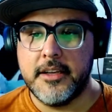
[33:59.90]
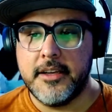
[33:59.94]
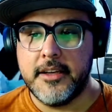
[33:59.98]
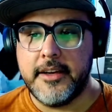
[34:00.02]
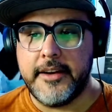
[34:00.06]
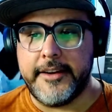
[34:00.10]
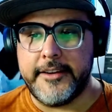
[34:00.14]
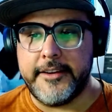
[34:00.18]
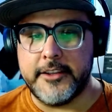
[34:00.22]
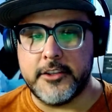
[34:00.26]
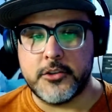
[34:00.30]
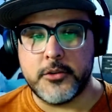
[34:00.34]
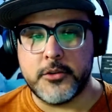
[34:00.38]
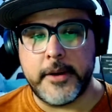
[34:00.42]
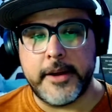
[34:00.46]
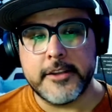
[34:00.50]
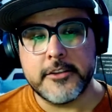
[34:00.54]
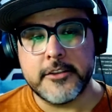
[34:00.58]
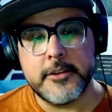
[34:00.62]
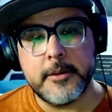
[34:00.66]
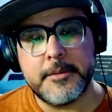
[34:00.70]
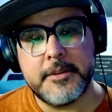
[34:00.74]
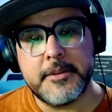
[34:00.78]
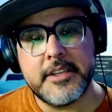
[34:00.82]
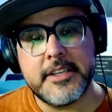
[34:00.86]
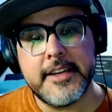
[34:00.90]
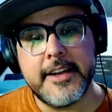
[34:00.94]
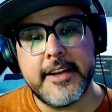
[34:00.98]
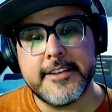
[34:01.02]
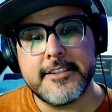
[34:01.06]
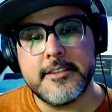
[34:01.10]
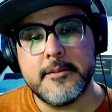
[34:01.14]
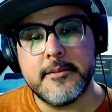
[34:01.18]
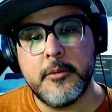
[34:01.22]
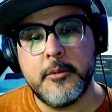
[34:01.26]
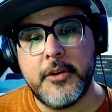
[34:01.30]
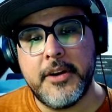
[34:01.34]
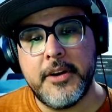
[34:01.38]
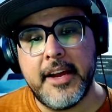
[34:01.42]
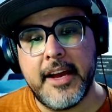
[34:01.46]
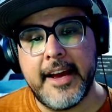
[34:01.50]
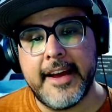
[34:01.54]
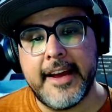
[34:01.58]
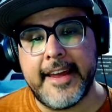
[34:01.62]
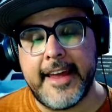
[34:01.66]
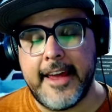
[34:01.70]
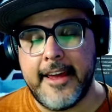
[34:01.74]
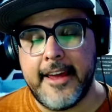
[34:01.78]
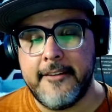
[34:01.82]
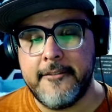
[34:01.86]
and the transcript of the testimony I
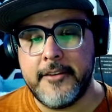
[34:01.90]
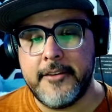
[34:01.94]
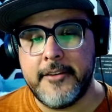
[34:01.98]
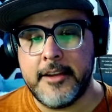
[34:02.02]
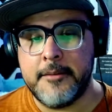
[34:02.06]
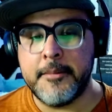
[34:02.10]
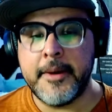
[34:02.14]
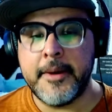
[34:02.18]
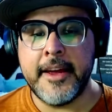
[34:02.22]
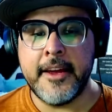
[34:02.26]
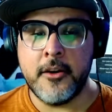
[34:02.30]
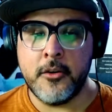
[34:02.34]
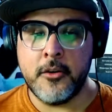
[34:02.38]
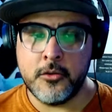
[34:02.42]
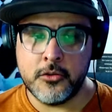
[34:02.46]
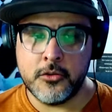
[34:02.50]
gave in my own